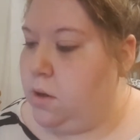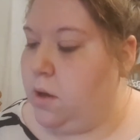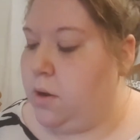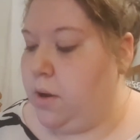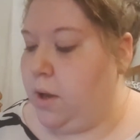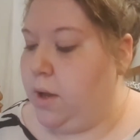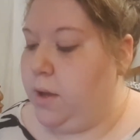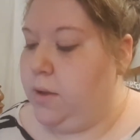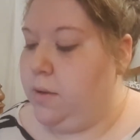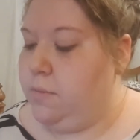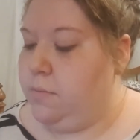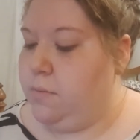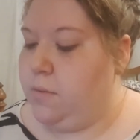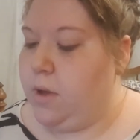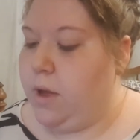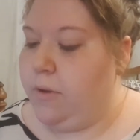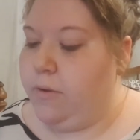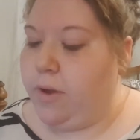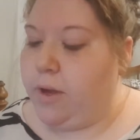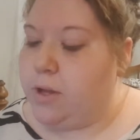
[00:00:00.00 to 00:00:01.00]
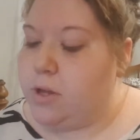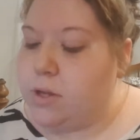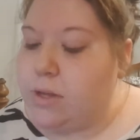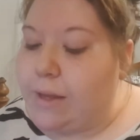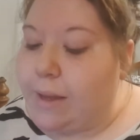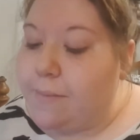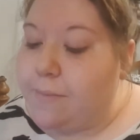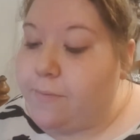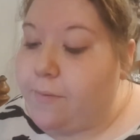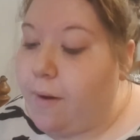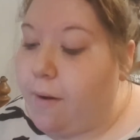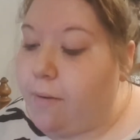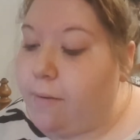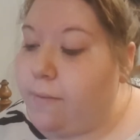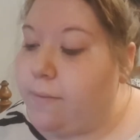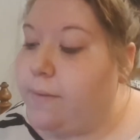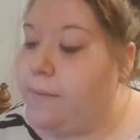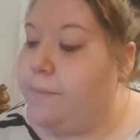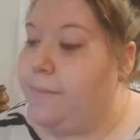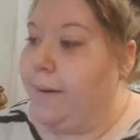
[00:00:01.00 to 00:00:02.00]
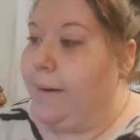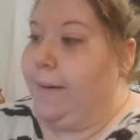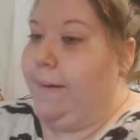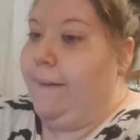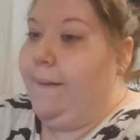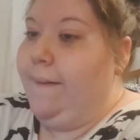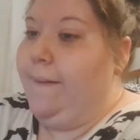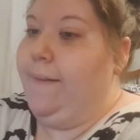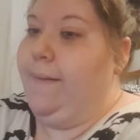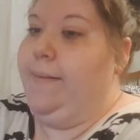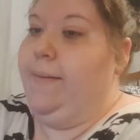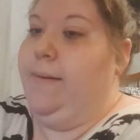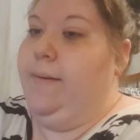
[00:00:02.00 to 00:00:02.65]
Okay, everything just keeps falling. Oh my god.